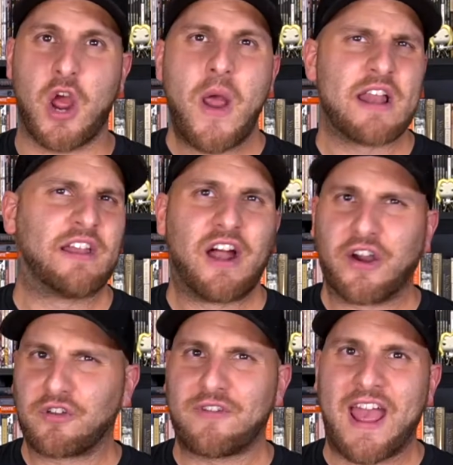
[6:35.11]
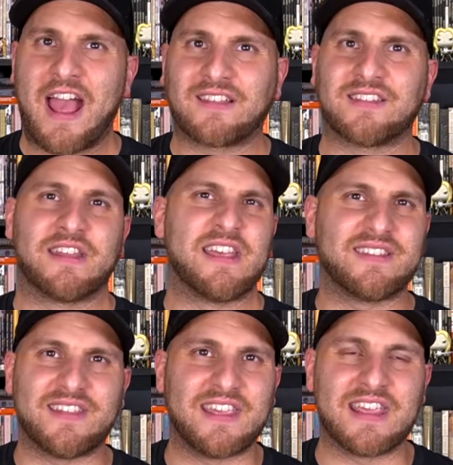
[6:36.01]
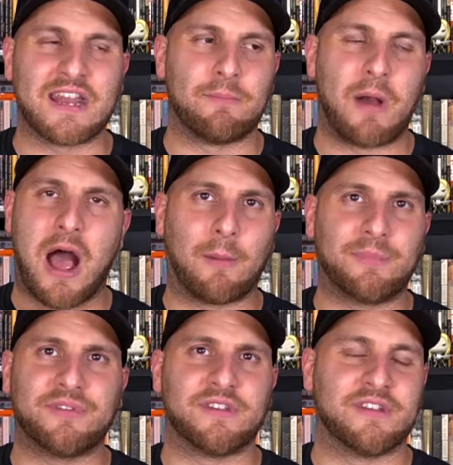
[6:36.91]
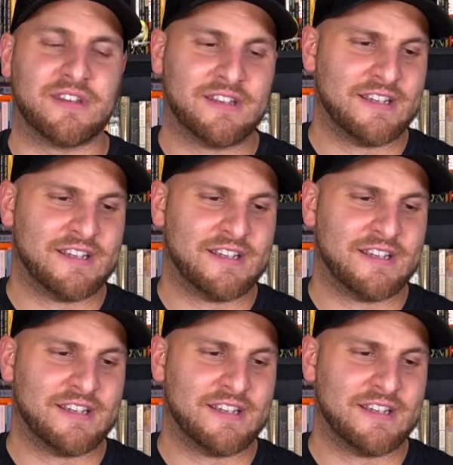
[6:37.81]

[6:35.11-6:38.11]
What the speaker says: It had a lot of artifacts and hissing and pops and